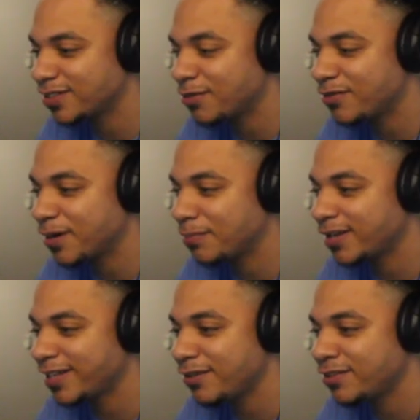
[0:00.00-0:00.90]
Don't worry
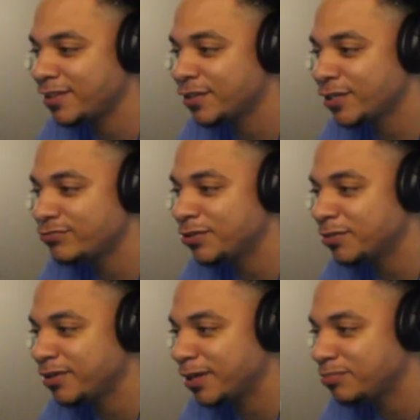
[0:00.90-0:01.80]
about that. This video will
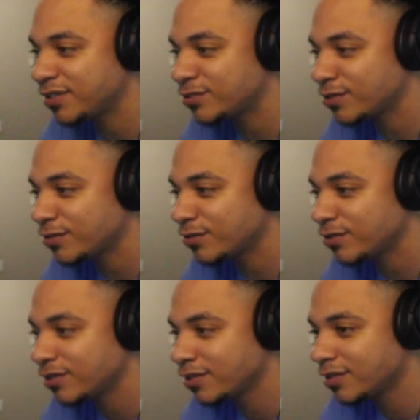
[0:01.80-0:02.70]
be up pretty soon.
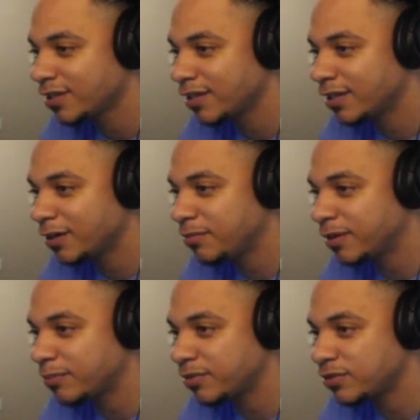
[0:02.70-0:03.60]
It'll
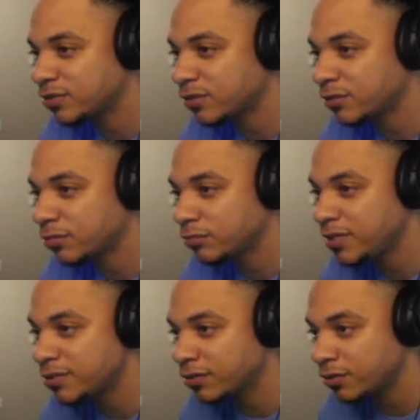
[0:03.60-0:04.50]
be up pretty soon. But
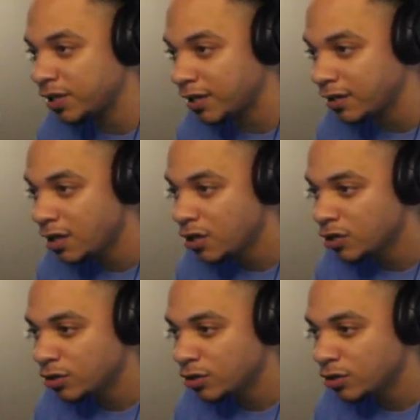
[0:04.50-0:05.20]
please don't throw that.